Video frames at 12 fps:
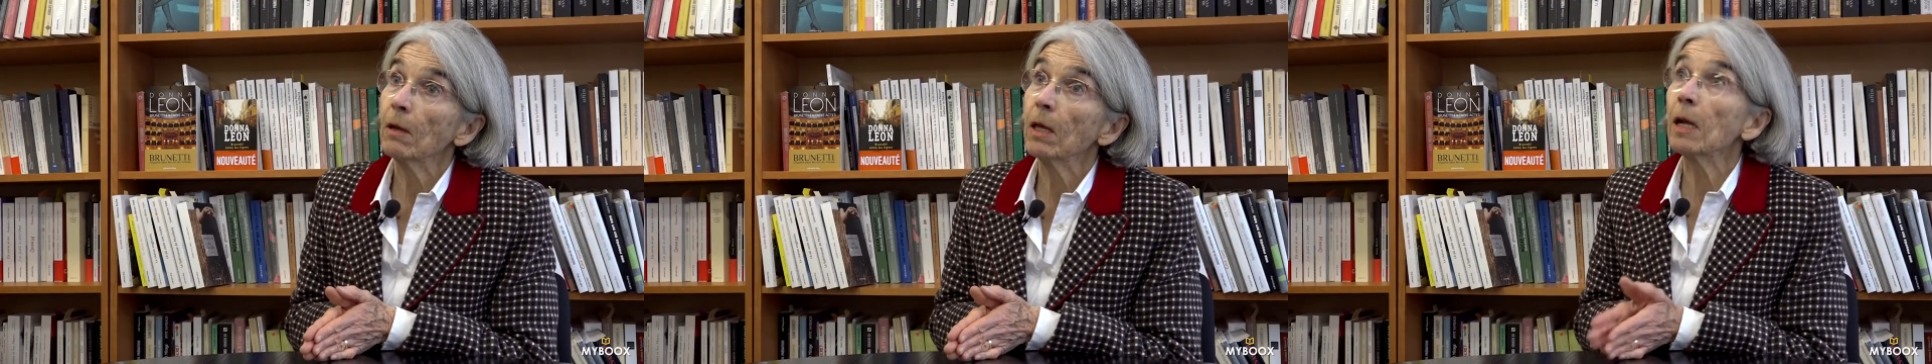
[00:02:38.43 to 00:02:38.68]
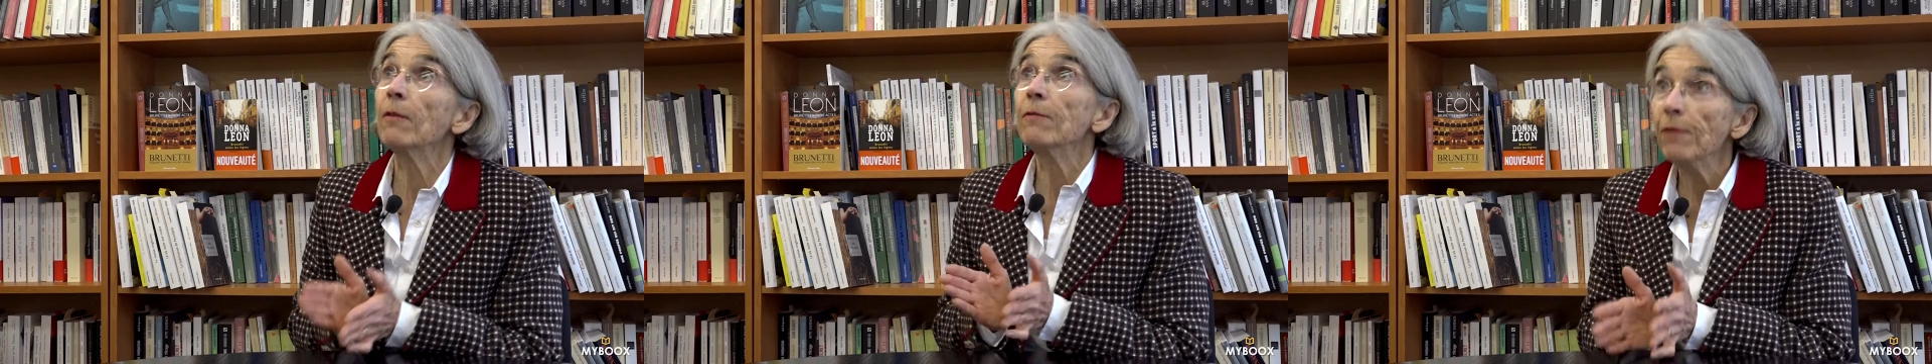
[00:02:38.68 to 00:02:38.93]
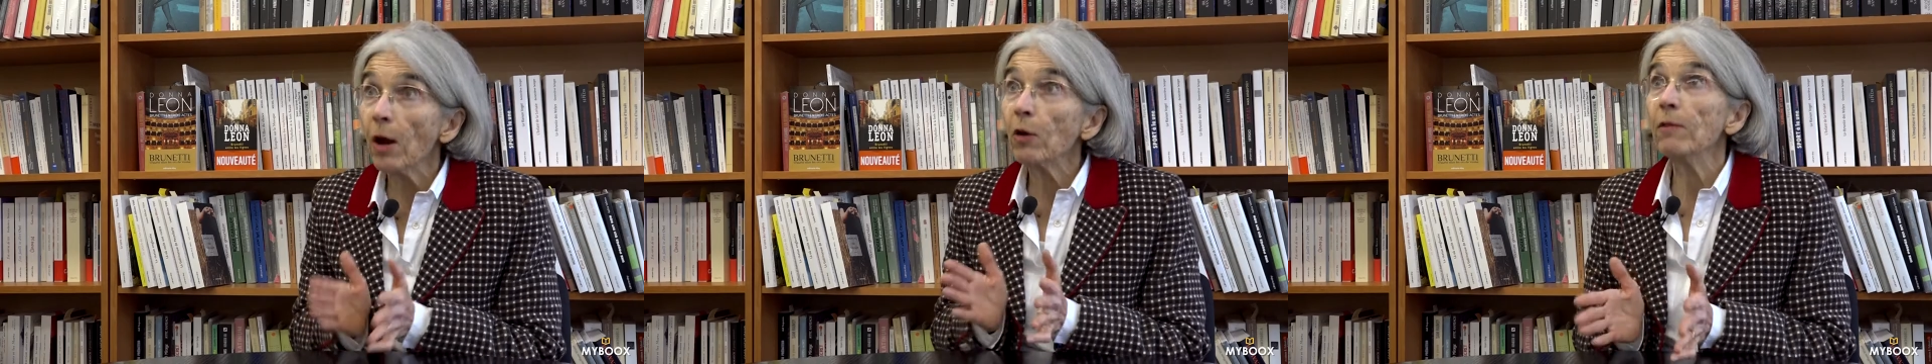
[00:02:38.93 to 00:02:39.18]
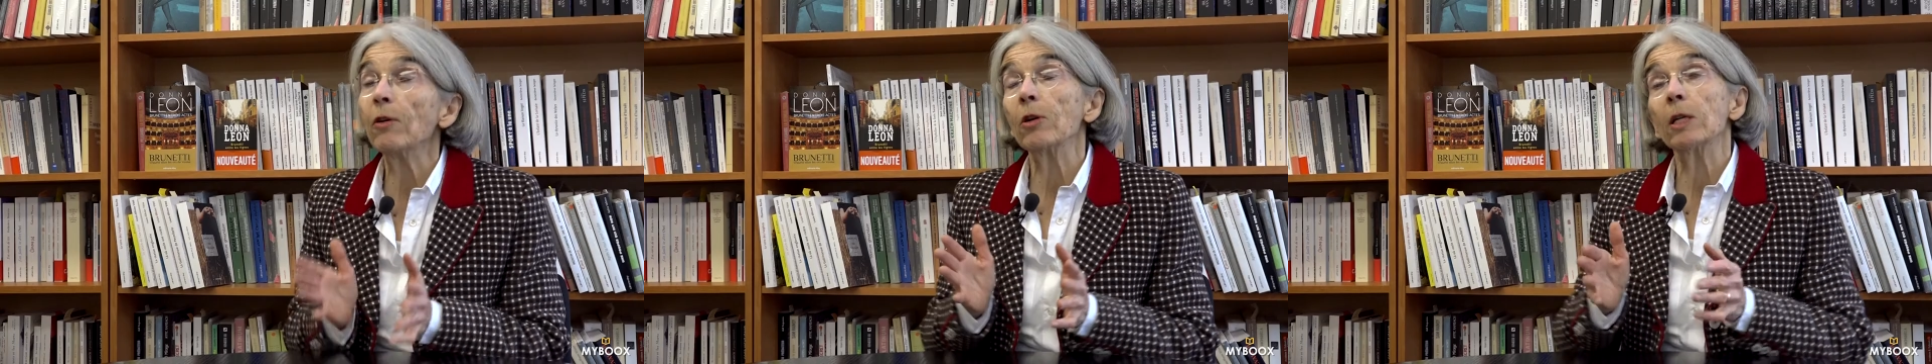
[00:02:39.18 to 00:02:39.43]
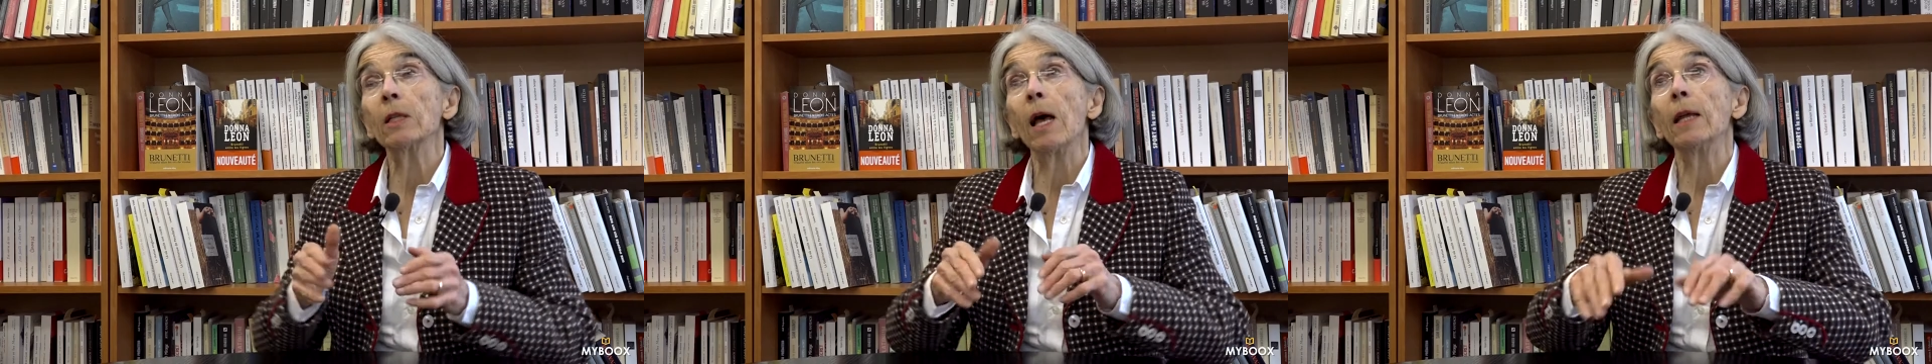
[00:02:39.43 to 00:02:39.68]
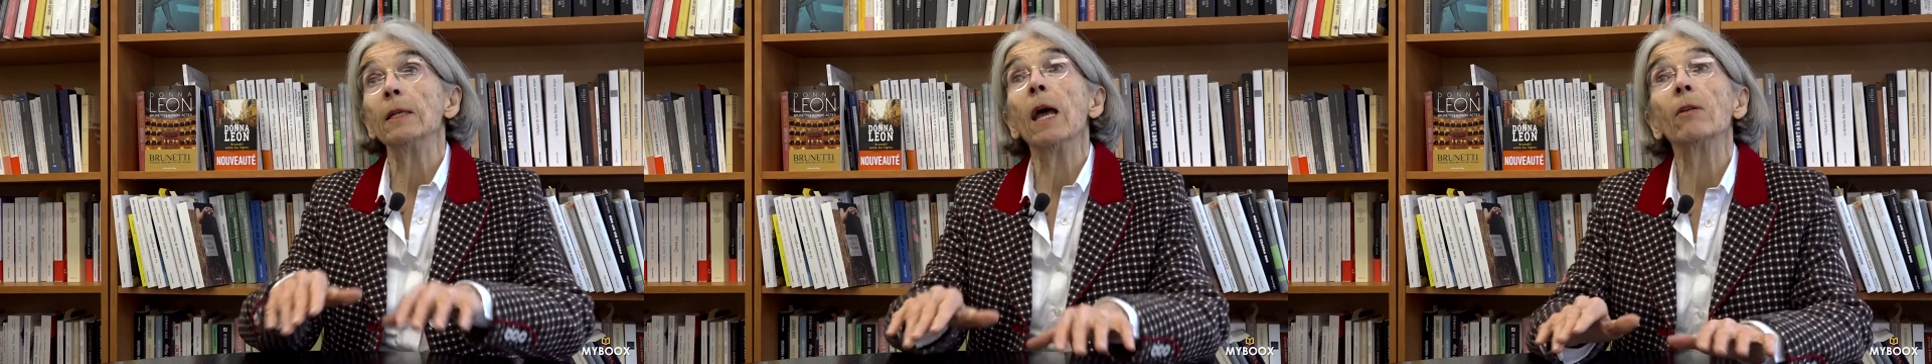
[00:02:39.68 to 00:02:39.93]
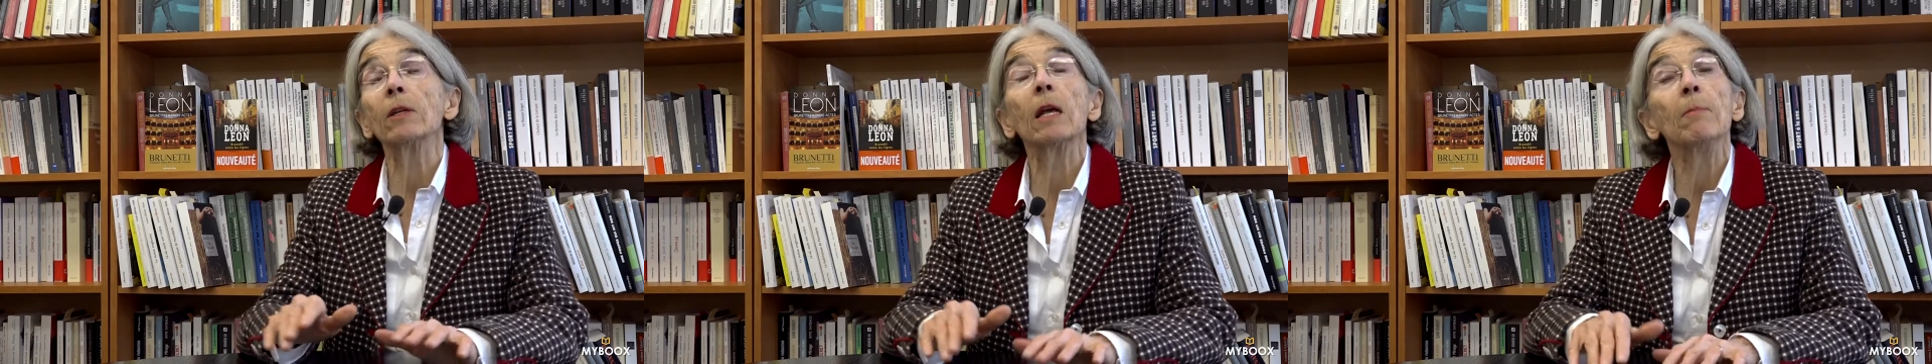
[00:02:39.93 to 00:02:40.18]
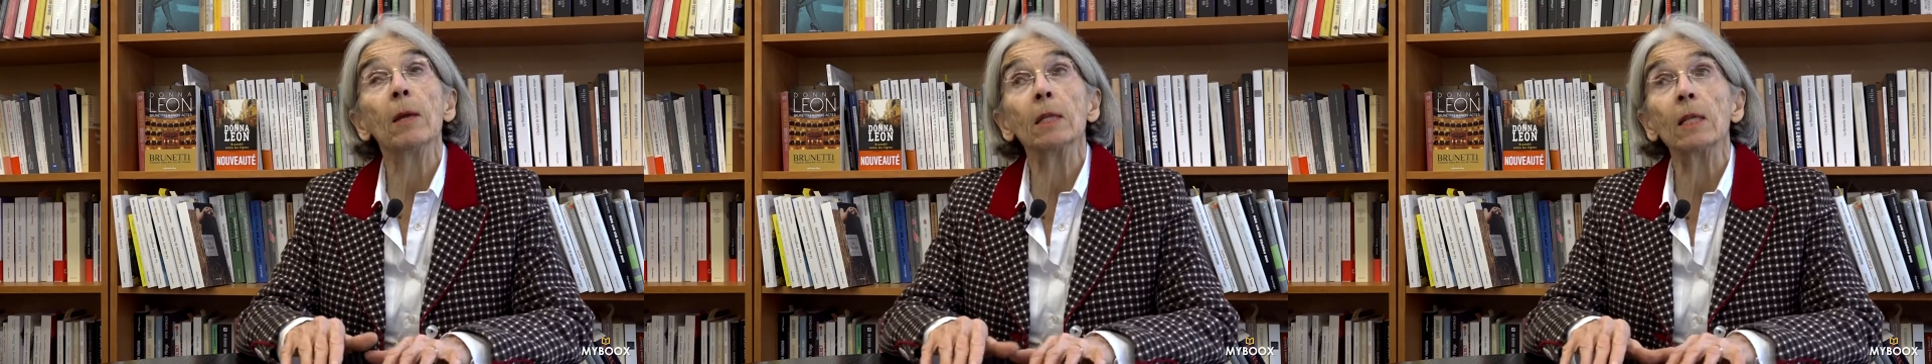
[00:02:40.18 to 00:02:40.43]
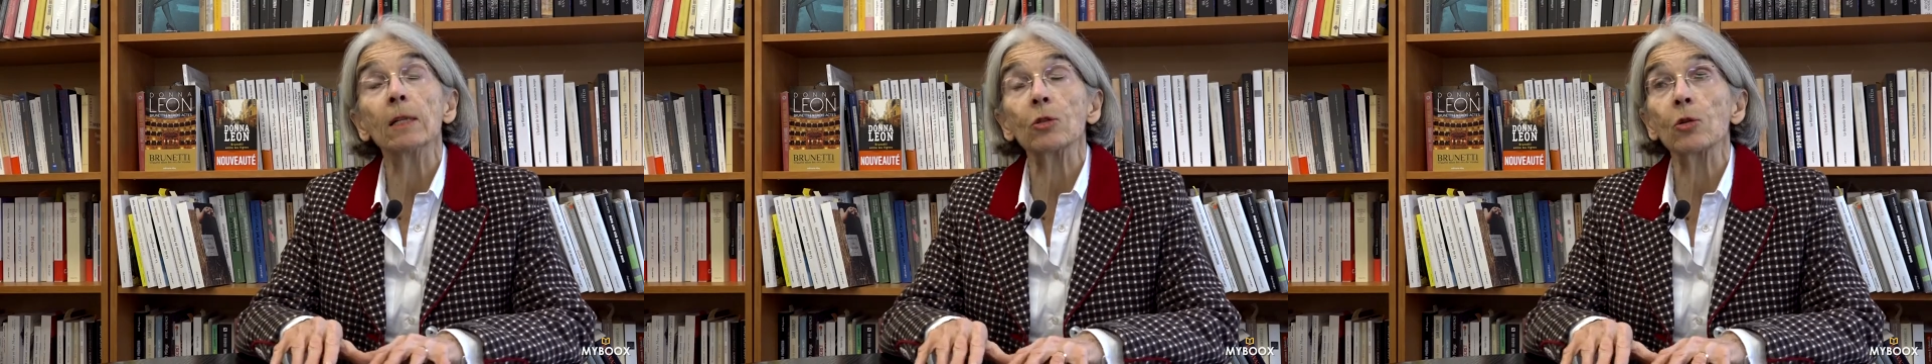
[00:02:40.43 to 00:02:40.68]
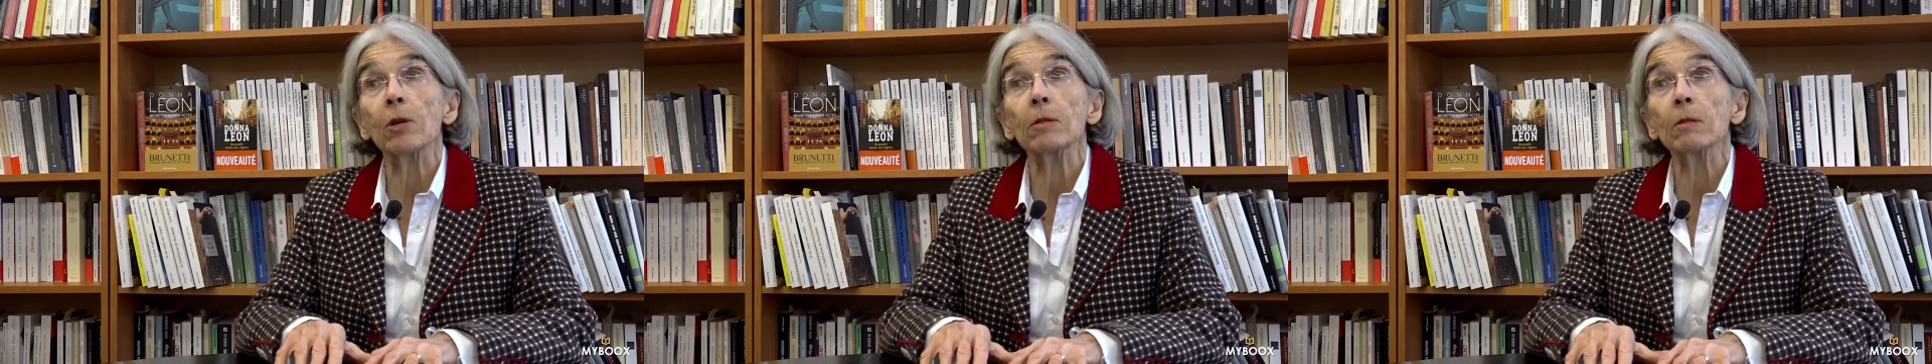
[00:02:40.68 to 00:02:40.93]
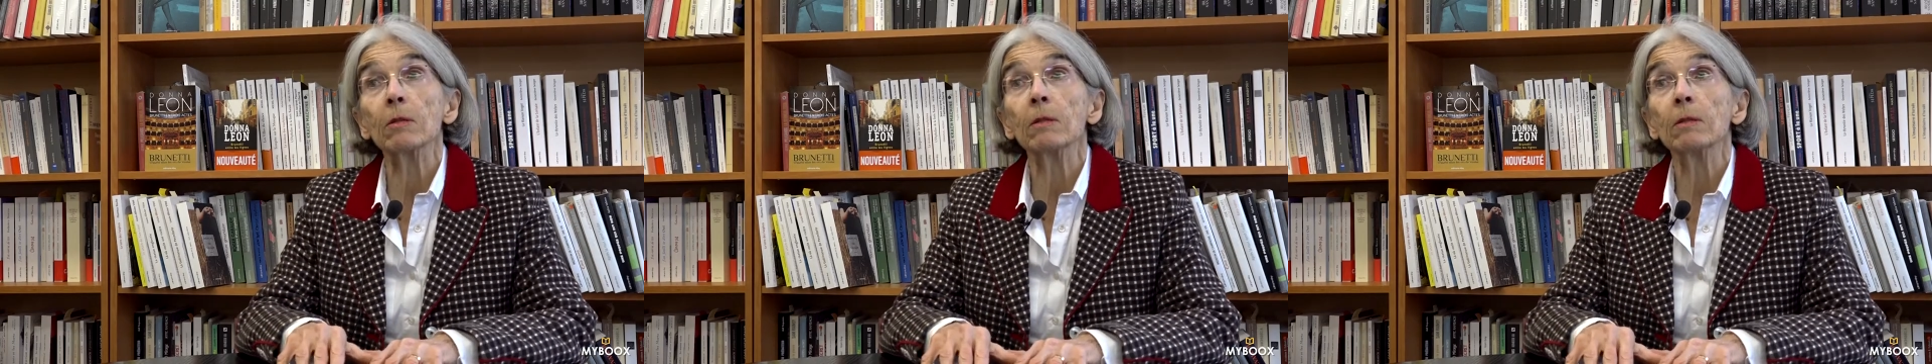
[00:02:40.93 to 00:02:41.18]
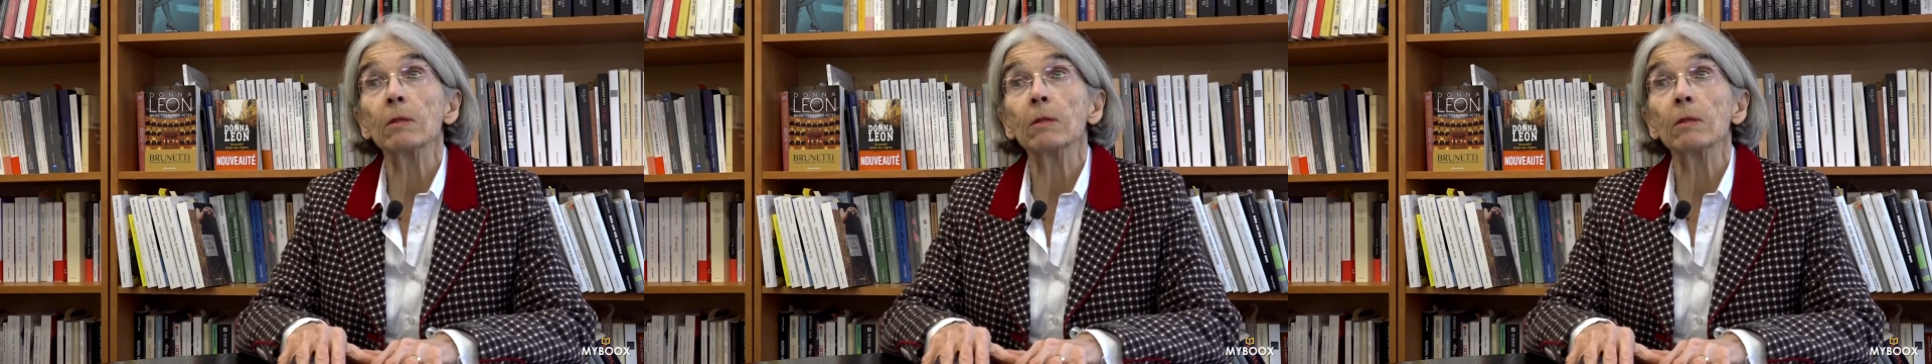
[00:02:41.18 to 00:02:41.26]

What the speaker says: And I'm very, very glad now that I made that choice.